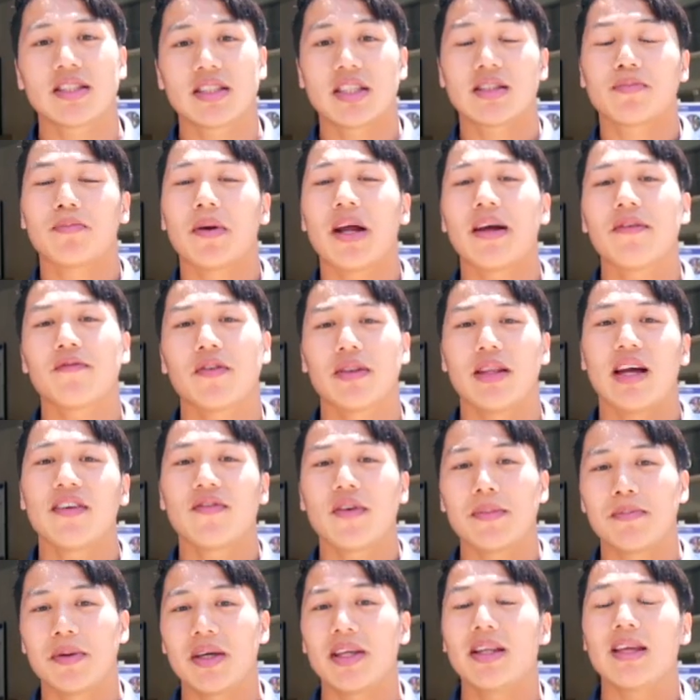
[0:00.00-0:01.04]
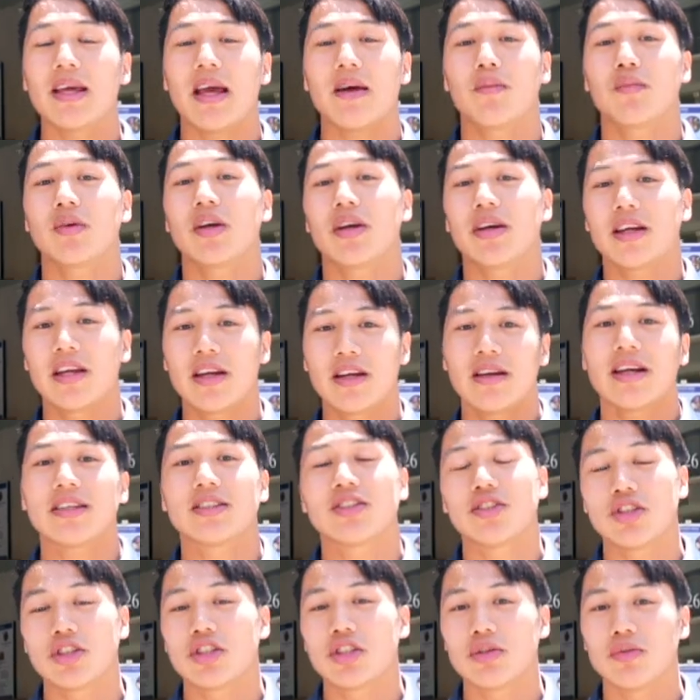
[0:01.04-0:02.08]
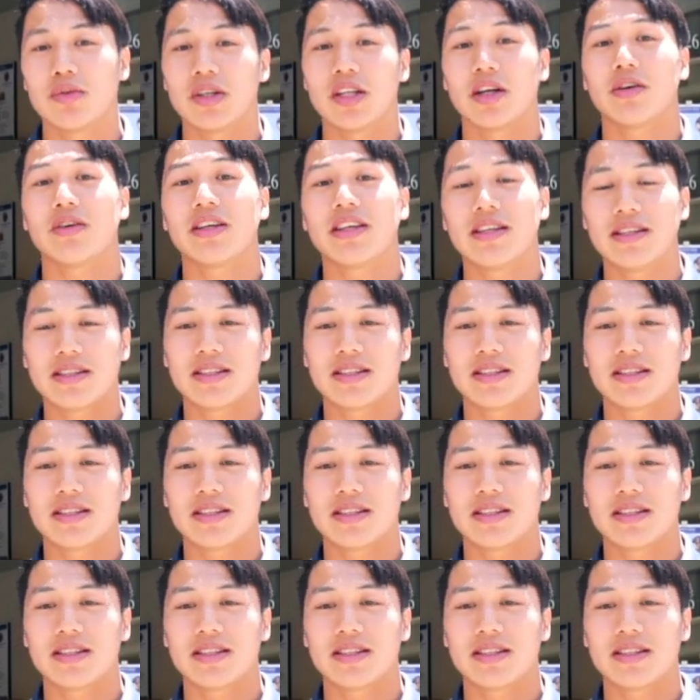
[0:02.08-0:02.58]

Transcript: It's Brian for Life of BD, and we are here at Sushirrito in